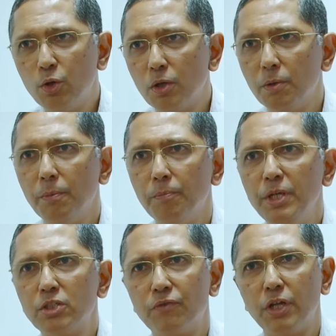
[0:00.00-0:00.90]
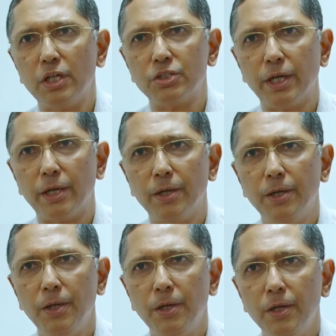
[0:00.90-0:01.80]
good piece of real estate
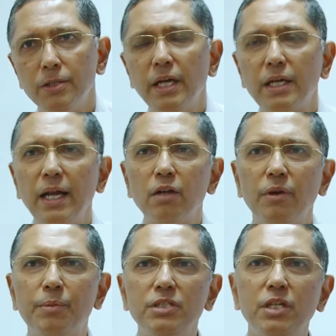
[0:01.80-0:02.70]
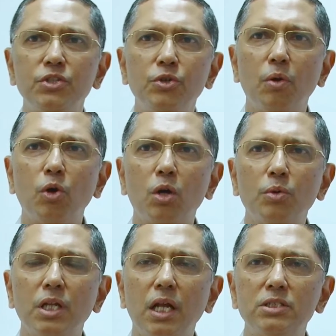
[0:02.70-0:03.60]
the kind of appreciation you've got
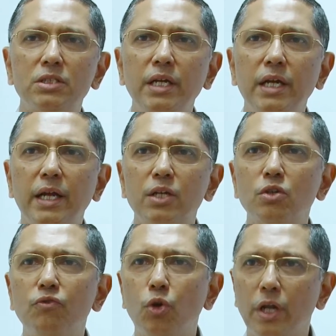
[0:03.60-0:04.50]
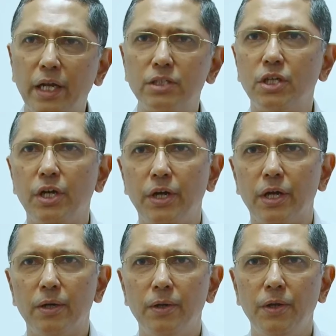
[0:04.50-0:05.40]
over the last 3 decades or 4 decades in
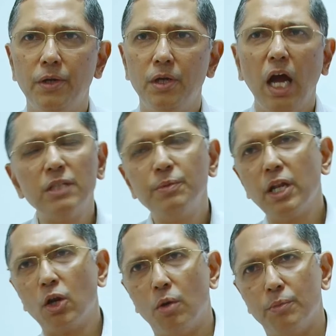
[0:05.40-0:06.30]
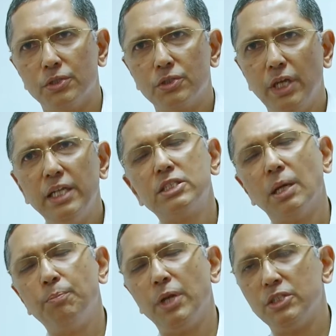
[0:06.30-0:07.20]
India has been enormous. In
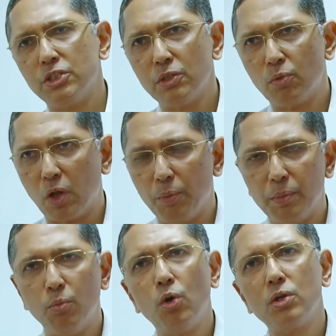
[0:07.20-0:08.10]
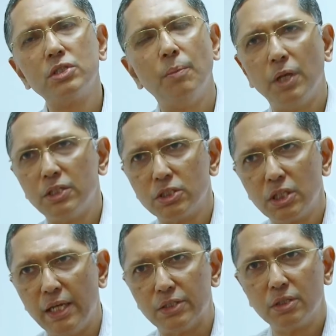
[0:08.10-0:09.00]
some places it would have been more, some places
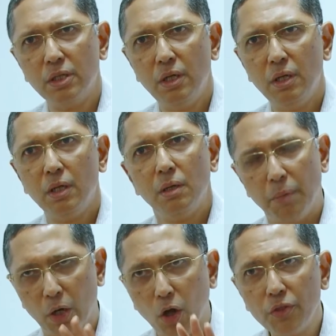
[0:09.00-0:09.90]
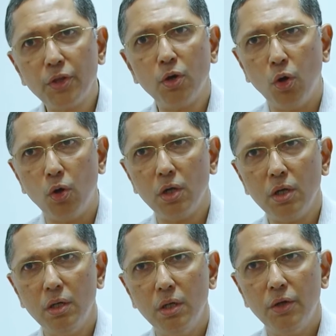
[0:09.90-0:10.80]
less. But on the
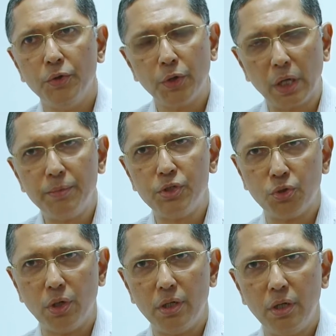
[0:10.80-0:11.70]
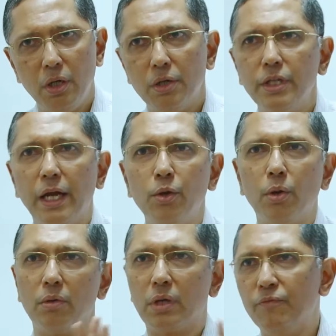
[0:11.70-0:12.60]
whole, you can be sure that you
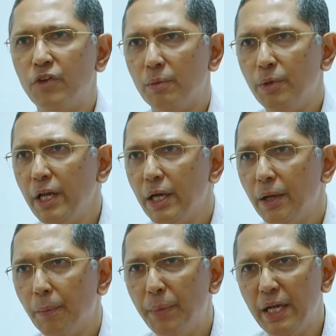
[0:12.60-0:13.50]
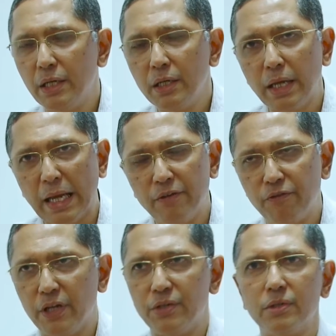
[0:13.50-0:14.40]
would have comfortably beaten
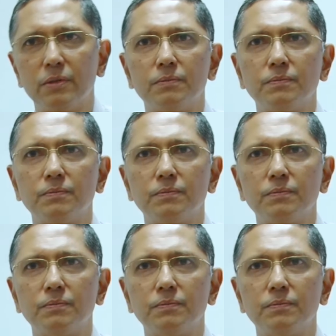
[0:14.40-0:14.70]
inflation.